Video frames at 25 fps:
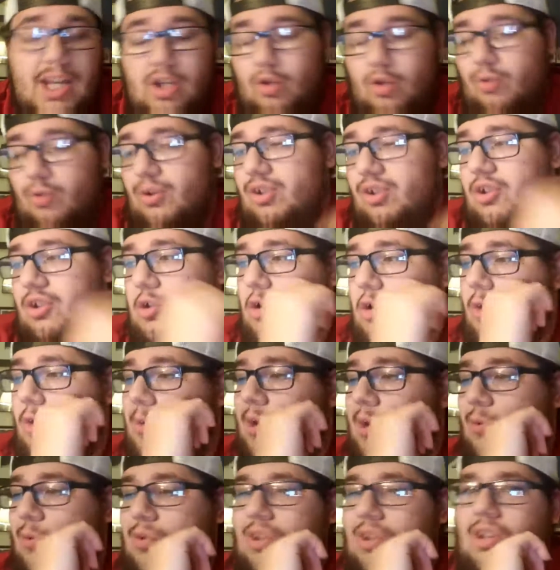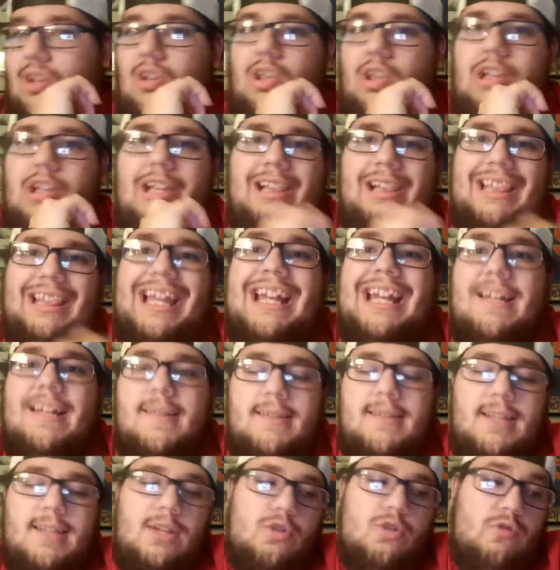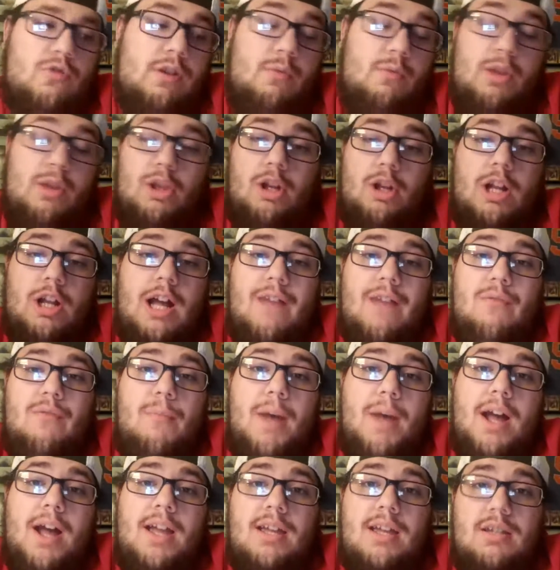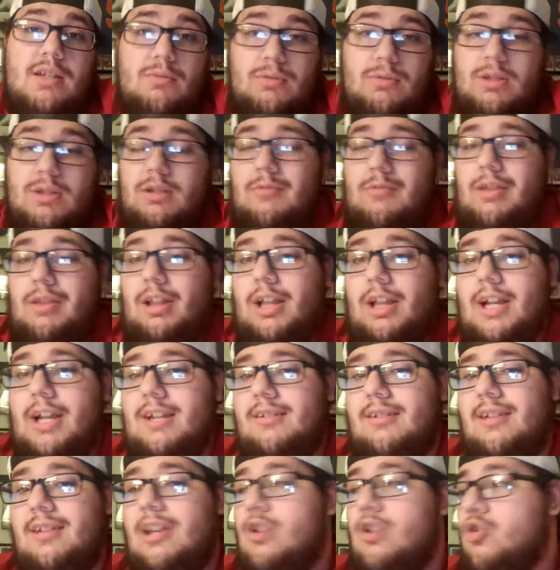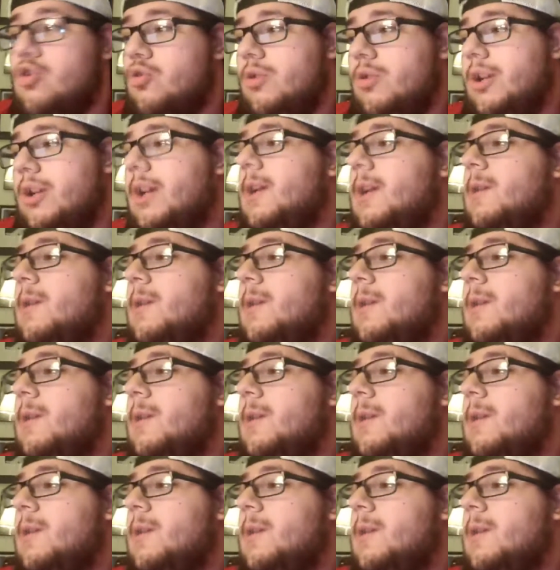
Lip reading: Luis Guillorme was the latest injury, and we thought Javi Baez was going to be the latest injury.